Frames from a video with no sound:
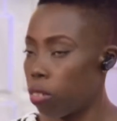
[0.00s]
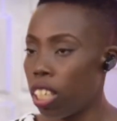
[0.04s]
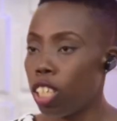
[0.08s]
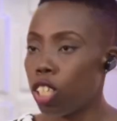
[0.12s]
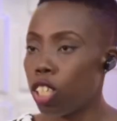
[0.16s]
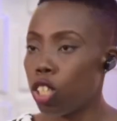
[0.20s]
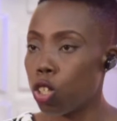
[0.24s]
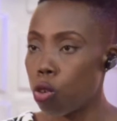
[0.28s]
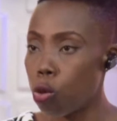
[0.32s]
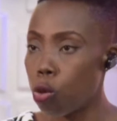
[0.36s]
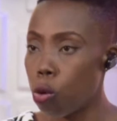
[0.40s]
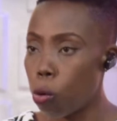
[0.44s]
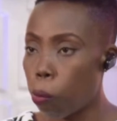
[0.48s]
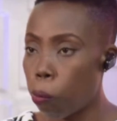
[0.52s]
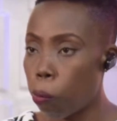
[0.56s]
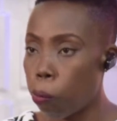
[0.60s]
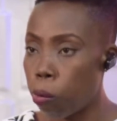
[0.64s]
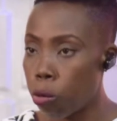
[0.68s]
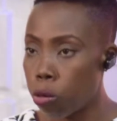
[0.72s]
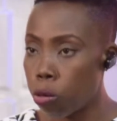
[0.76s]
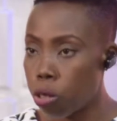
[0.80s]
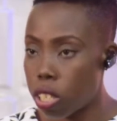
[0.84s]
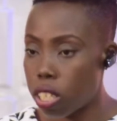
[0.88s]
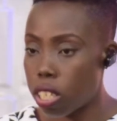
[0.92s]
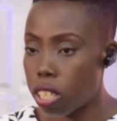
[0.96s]
You will
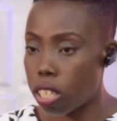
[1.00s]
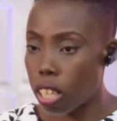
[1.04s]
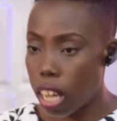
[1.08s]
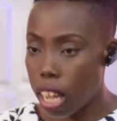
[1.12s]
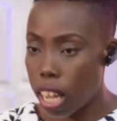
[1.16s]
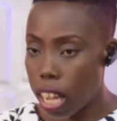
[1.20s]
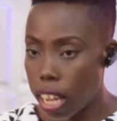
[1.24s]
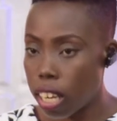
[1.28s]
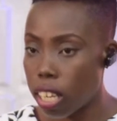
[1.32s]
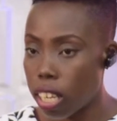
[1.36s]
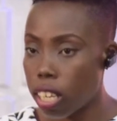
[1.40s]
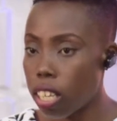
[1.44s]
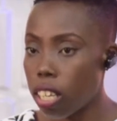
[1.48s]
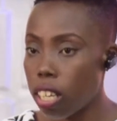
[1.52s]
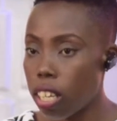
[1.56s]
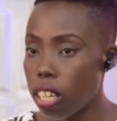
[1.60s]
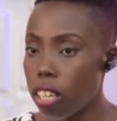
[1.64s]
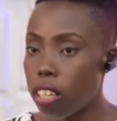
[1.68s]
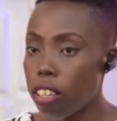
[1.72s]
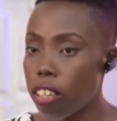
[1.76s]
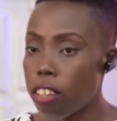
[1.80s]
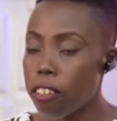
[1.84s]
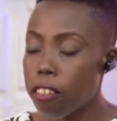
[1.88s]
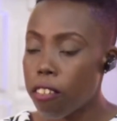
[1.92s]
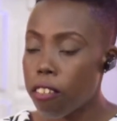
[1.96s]
put in
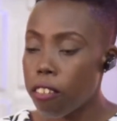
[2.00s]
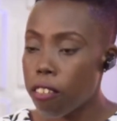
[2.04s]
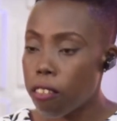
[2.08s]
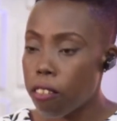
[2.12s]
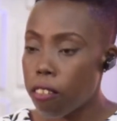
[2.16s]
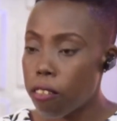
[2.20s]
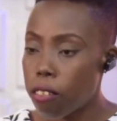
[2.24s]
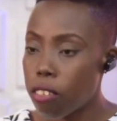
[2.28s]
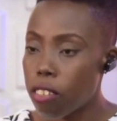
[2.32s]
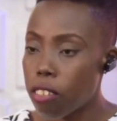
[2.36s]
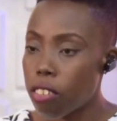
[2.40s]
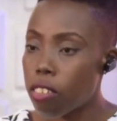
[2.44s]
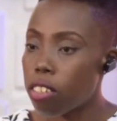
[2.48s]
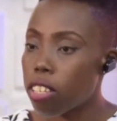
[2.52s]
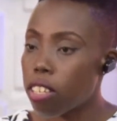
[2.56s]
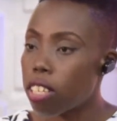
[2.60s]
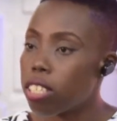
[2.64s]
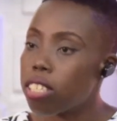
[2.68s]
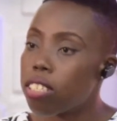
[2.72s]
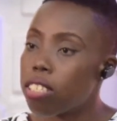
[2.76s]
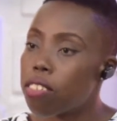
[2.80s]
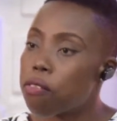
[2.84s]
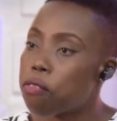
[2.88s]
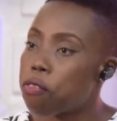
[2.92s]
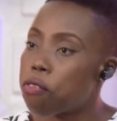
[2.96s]

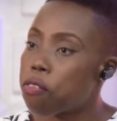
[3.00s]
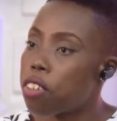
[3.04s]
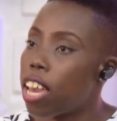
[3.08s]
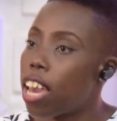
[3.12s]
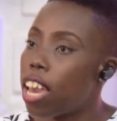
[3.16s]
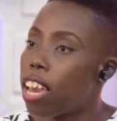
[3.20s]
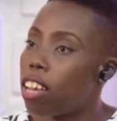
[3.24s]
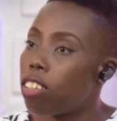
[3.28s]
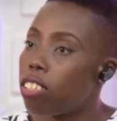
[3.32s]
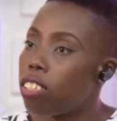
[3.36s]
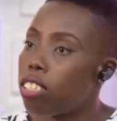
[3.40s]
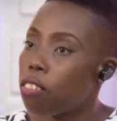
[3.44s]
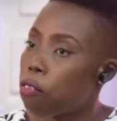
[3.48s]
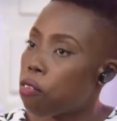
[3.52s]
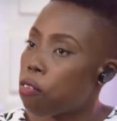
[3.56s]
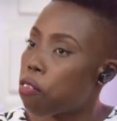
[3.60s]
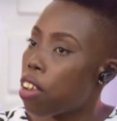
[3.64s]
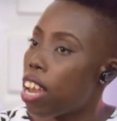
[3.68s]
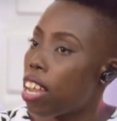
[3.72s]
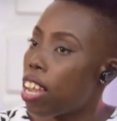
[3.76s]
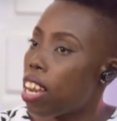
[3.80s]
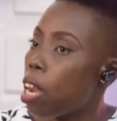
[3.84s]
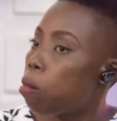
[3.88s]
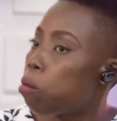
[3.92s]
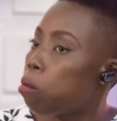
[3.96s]
fear, the
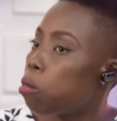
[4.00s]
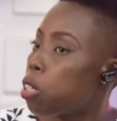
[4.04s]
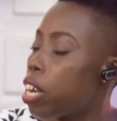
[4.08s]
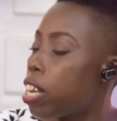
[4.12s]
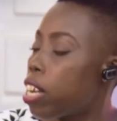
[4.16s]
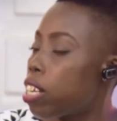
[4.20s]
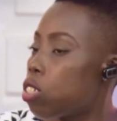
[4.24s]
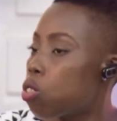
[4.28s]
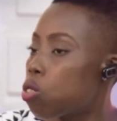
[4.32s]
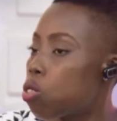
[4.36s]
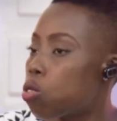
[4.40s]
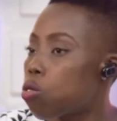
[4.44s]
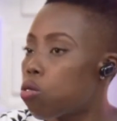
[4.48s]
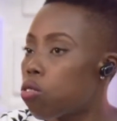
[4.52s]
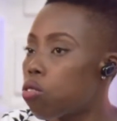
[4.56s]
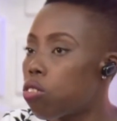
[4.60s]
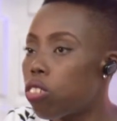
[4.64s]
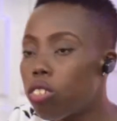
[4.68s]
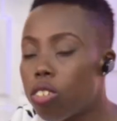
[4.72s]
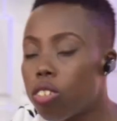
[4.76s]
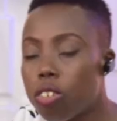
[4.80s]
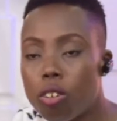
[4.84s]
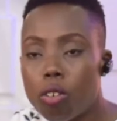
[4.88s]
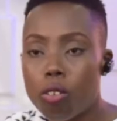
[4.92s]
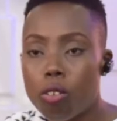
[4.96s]
fear that I'm trying to,
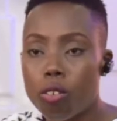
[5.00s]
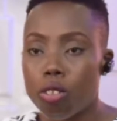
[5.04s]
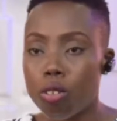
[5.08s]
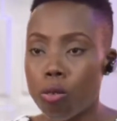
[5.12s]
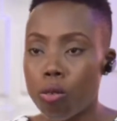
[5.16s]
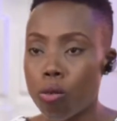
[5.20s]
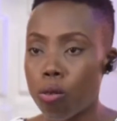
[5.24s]
oh, don't